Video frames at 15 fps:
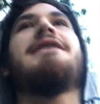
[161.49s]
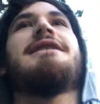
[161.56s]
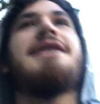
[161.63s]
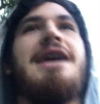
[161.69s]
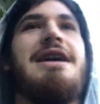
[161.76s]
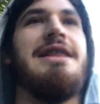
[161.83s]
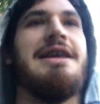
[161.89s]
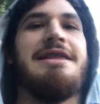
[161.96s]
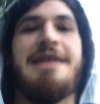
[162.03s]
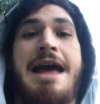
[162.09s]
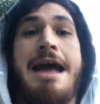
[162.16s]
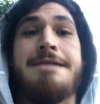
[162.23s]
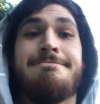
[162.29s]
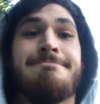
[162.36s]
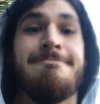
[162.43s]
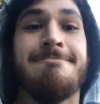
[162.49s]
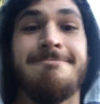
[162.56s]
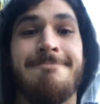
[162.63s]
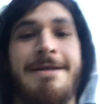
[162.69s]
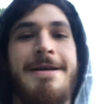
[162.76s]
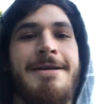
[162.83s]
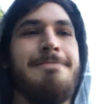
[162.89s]
it's kind of like that,
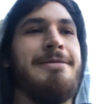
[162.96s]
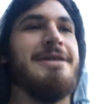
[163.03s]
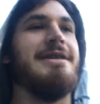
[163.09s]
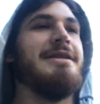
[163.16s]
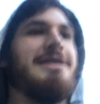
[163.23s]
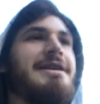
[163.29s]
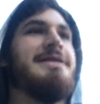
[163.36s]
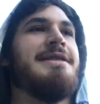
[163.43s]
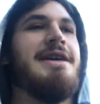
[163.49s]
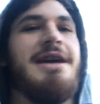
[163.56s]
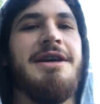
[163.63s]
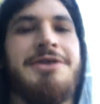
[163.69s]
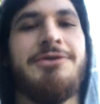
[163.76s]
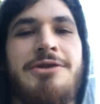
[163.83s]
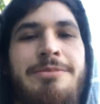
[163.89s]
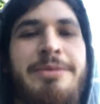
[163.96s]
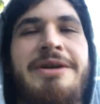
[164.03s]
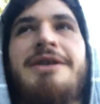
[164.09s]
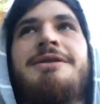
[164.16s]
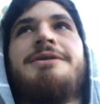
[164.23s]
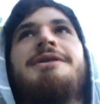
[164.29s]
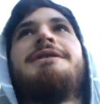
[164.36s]
man, but it's not as trippy.
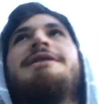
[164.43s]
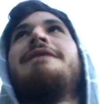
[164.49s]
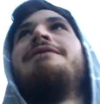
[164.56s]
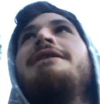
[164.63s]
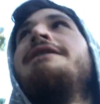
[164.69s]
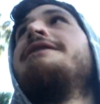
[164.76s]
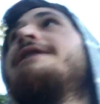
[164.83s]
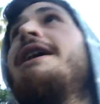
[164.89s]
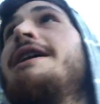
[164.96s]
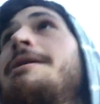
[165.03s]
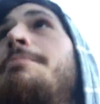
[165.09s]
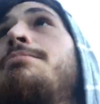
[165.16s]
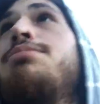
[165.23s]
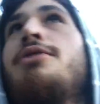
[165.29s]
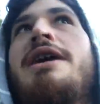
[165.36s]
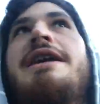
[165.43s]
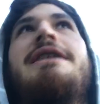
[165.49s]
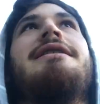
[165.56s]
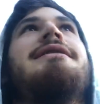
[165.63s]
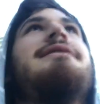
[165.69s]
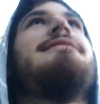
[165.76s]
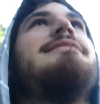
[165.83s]
It's just everything's kind of bright
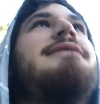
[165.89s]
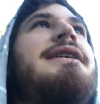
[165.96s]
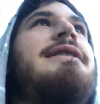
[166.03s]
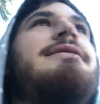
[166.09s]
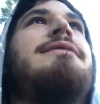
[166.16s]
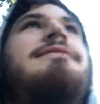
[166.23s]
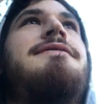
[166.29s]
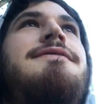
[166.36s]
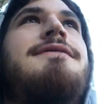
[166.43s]
and